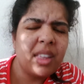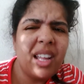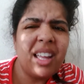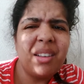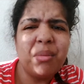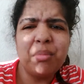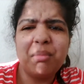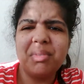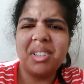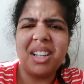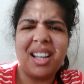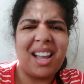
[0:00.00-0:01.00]
I don't
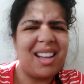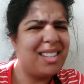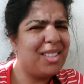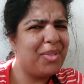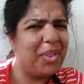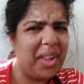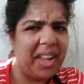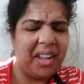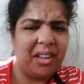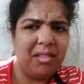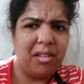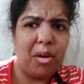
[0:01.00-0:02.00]
cuss for,
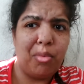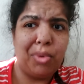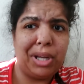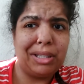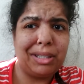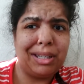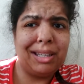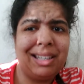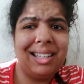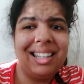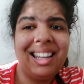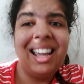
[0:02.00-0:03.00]
like, no
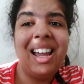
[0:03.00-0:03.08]
reason.